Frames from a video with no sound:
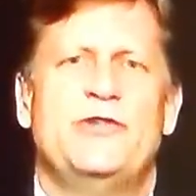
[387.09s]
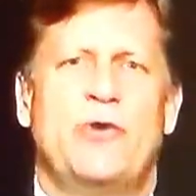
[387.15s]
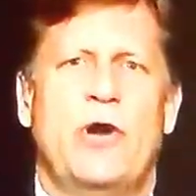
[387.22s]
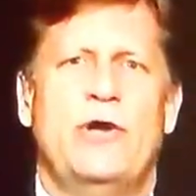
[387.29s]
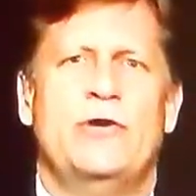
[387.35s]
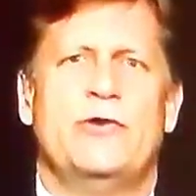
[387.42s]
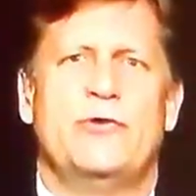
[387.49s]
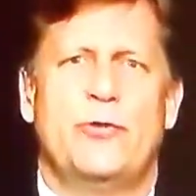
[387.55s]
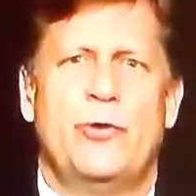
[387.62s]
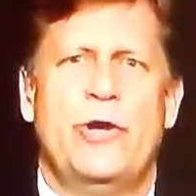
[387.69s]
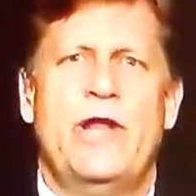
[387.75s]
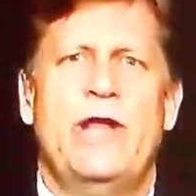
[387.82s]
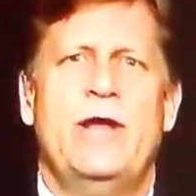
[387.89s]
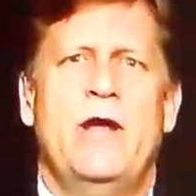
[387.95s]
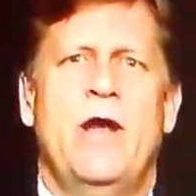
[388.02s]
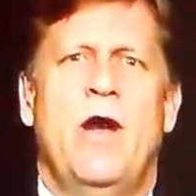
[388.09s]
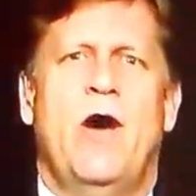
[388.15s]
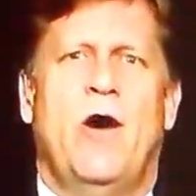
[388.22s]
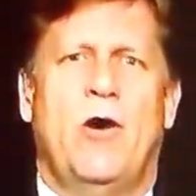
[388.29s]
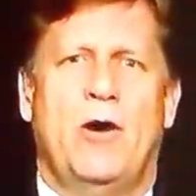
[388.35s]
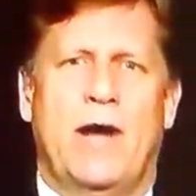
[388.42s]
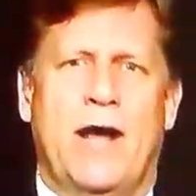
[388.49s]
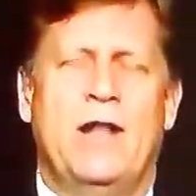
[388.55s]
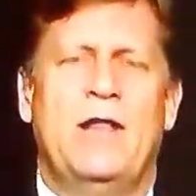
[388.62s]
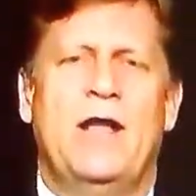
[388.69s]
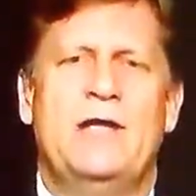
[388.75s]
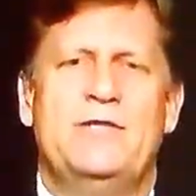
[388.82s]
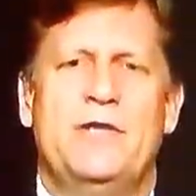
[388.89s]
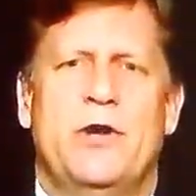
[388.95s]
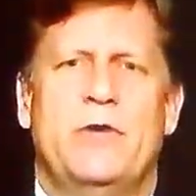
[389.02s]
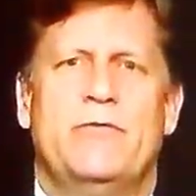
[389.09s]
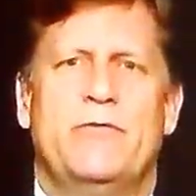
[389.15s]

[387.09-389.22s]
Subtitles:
start treating our allies and our